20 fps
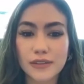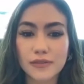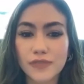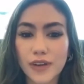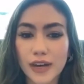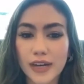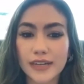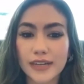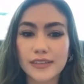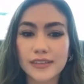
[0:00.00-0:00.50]

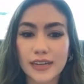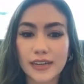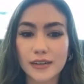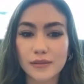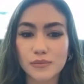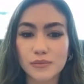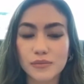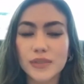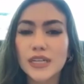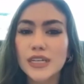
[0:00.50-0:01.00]

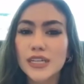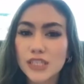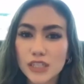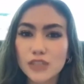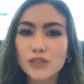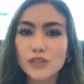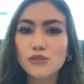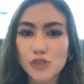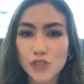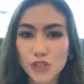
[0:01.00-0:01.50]
find
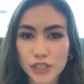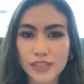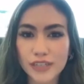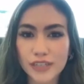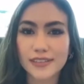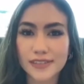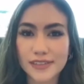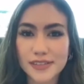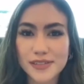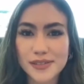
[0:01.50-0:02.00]

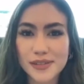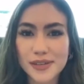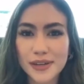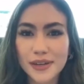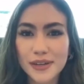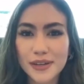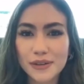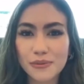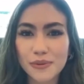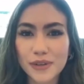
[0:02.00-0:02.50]
solutions
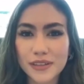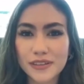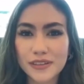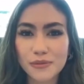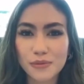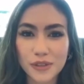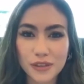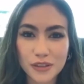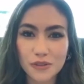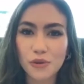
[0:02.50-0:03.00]

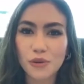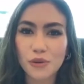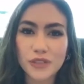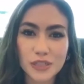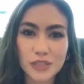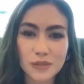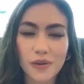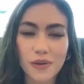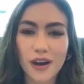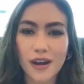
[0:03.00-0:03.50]
with your
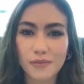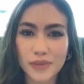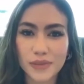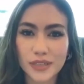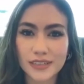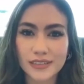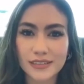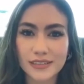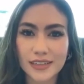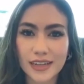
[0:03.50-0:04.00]

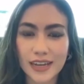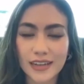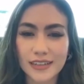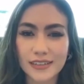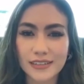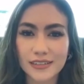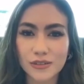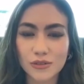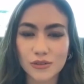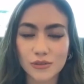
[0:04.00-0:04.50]
department,
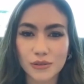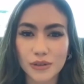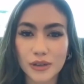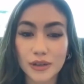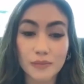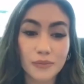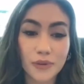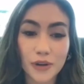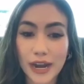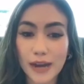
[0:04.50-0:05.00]
and or
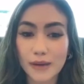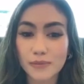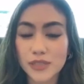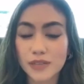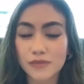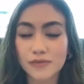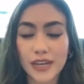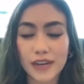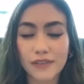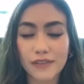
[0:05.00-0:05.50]
perhaps
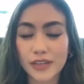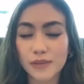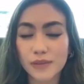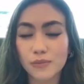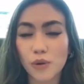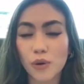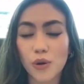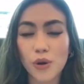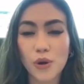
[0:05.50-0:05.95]
if they have any more